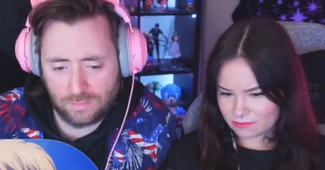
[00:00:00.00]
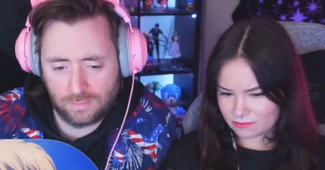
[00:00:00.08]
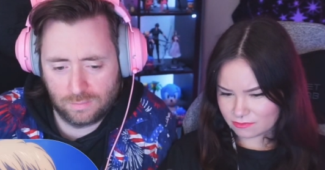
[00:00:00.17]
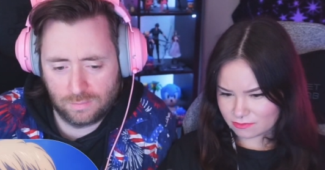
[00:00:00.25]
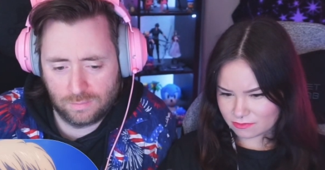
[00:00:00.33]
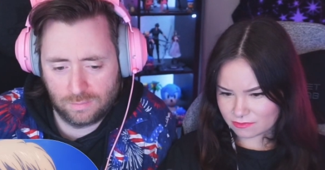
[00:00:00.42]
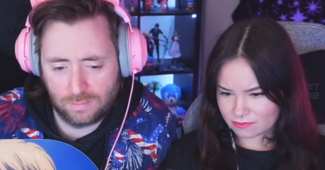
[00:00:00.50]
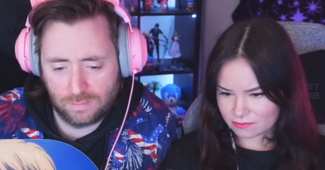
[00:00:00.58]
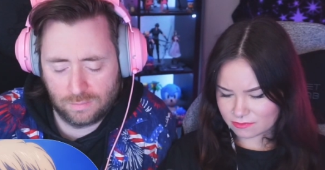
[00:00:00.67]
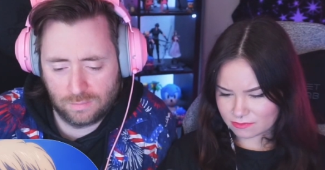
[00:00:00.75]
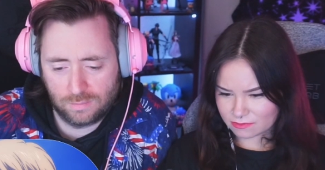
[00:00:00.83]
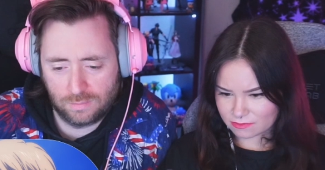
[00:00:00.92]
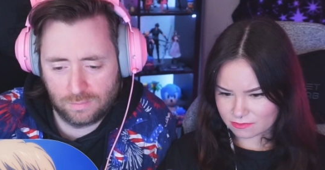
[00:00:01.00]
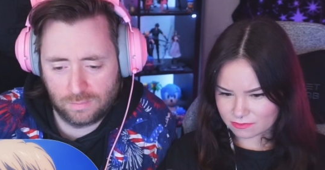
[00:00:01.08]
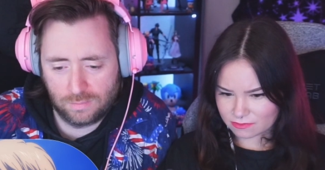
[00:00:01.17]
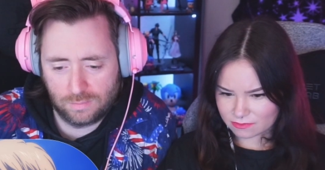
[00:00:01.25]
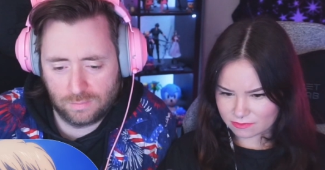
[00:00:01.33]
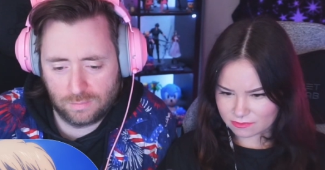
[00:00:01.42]

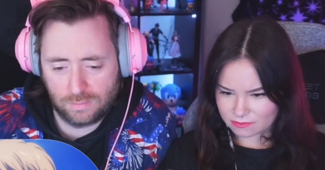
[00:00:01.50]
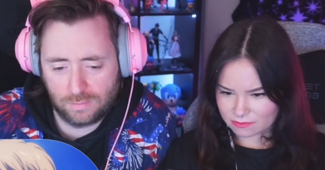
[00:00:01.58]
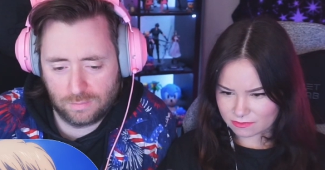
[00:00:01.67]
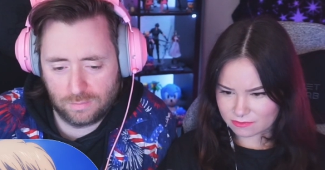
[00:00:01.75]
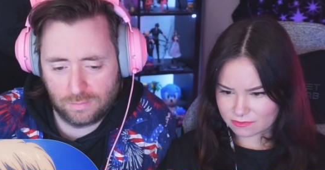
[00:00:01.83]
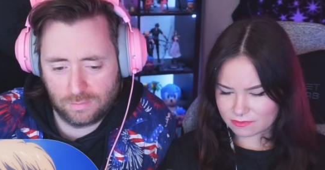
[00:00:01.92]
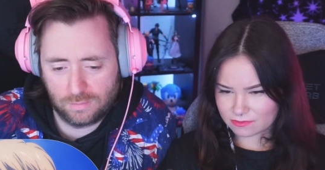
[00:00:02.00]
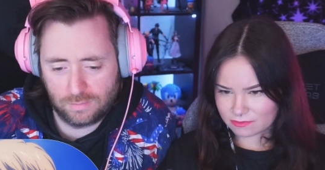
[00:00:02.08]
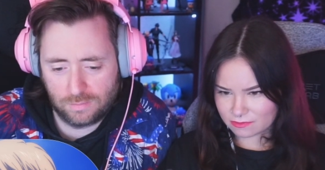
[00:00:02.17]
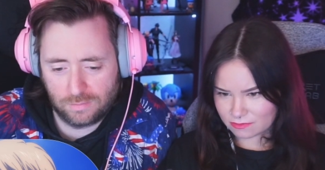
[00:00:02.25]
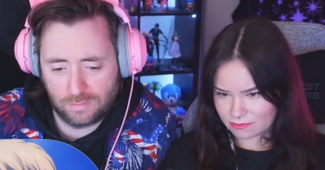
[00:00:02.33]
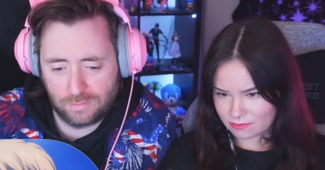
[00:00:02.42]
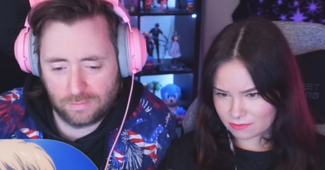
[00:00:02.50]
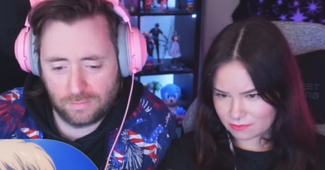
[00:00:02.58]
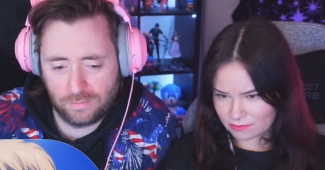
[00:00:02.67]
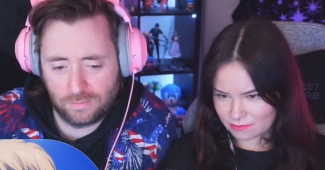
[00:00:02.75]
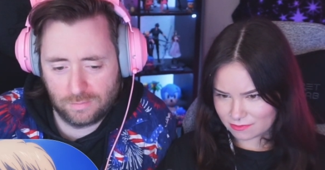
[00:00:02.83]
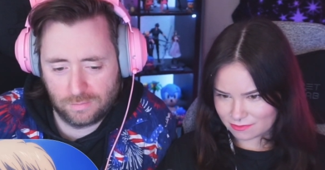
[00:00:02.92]

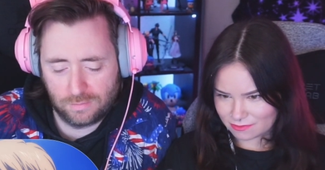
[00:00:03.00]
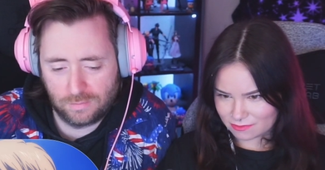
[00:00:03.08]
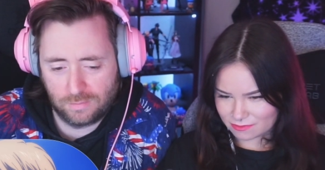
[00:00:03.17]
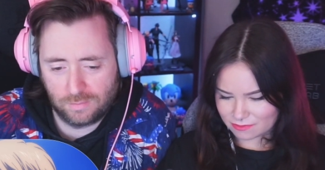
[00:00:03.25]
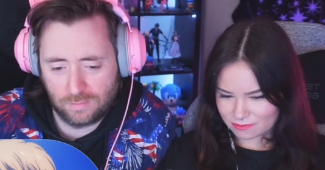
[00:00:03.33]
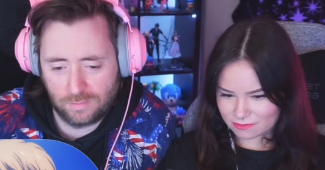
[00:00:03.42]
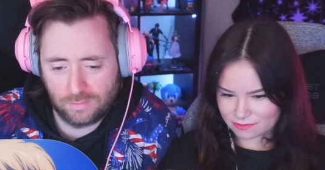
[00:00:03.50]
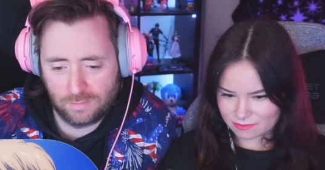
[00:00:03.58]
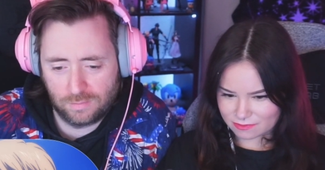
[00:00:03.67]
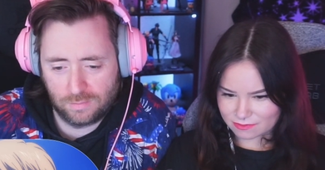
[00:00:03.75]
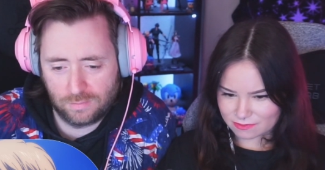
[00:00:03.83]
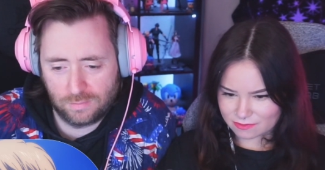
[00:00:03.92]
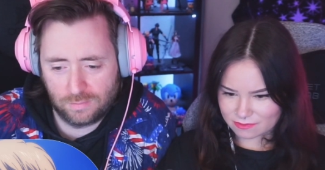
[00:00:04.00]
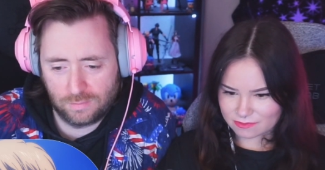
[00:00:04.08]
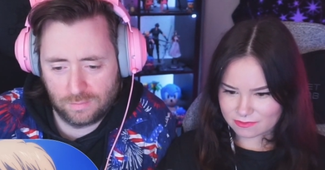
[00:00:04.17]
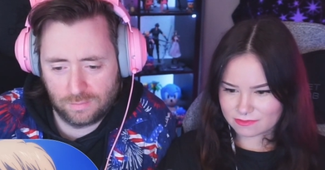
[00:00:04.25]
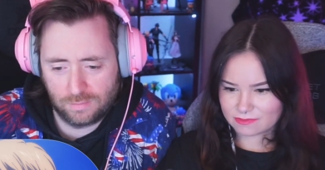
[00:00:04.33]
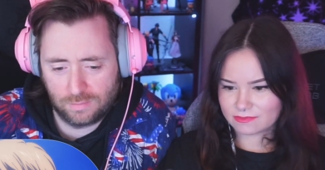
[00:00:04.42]

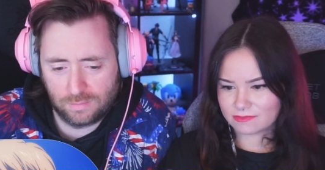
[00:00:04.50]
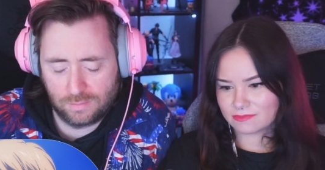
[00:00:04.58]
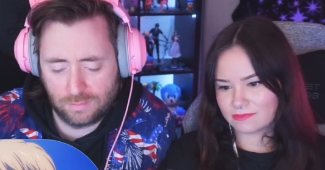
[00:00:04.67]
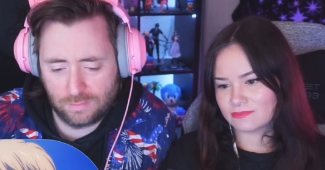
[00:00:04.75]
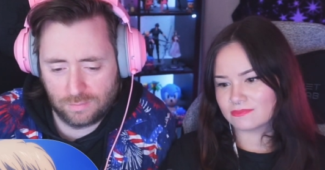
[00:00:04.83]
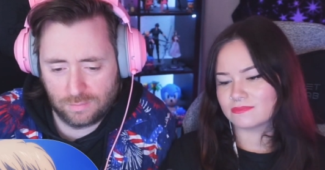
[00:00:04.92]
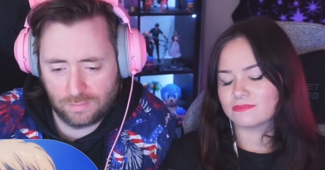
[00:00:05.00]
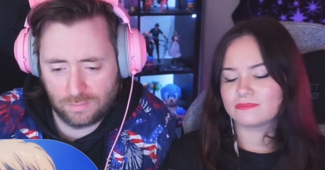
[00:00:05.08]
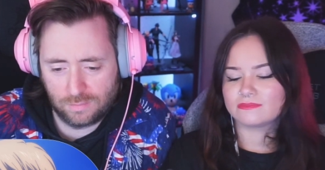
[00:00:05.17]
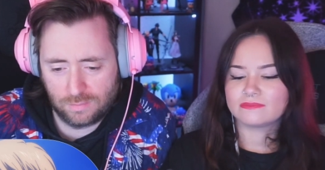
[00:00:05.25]
(no one is talking)